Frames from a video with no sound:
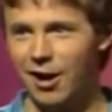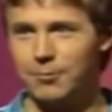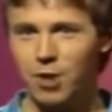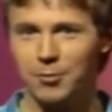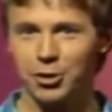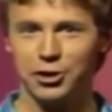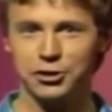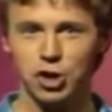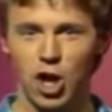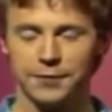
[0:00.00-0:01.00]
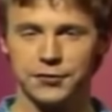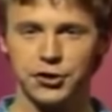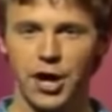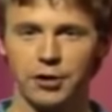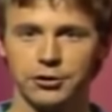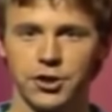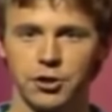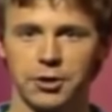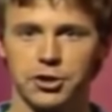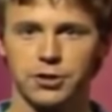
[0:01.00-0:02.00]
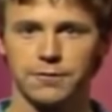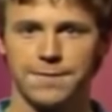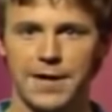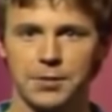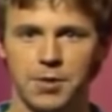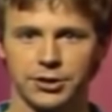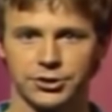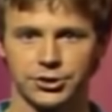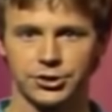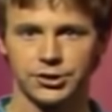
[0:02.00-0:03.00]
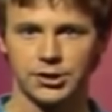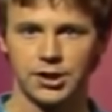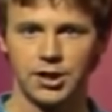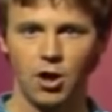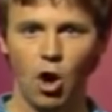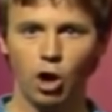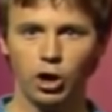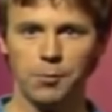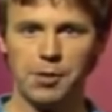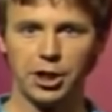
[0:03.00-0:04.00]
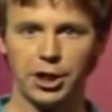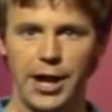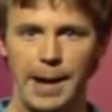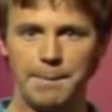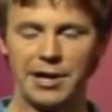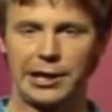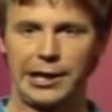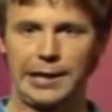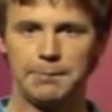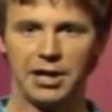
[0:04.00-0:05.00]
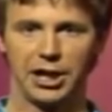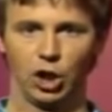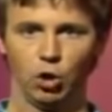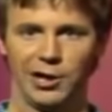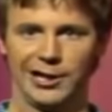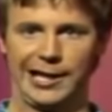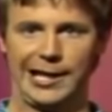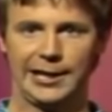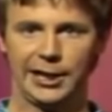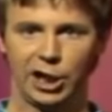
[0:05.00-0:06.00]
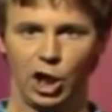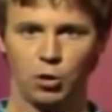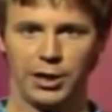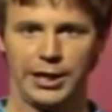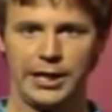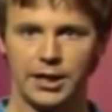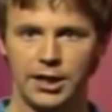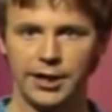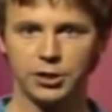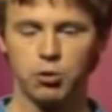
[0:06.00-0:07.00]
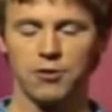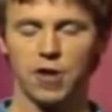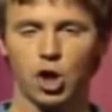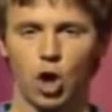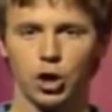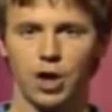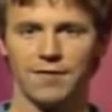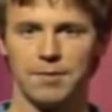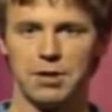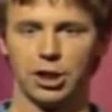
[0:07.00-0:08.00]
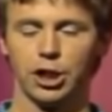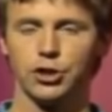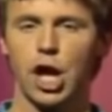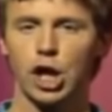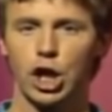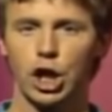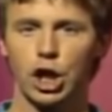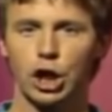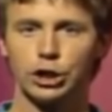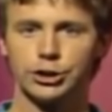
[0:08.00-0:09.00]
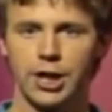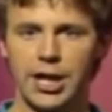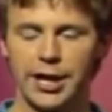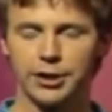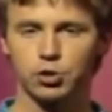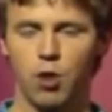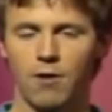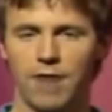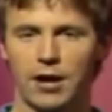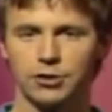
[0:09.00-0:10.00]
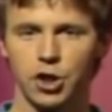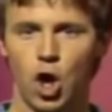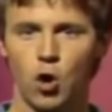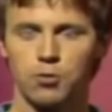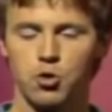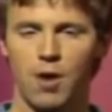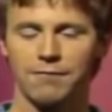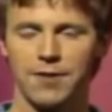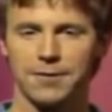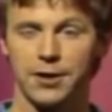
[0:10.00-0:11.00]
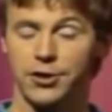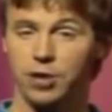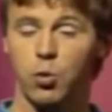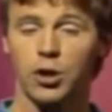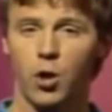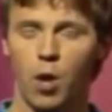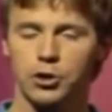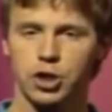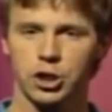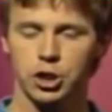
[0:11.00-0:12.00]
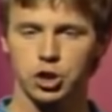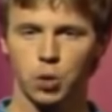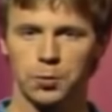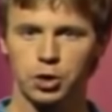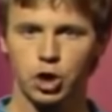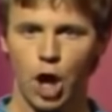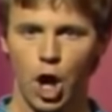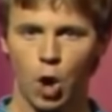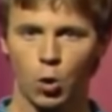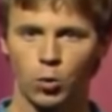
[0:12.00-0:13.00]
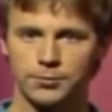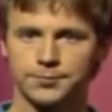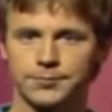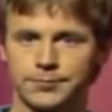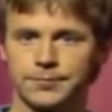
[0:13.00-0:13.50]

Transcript: I'm Robin Leach. Lifestyles of the rich and famous. Oil billionaire McGeeg McGoo Gagee Gagoogie. He's worth a quarter of a billion dollars. He has 12,000 homes. You have nothing. That's why you're watching this stupid show.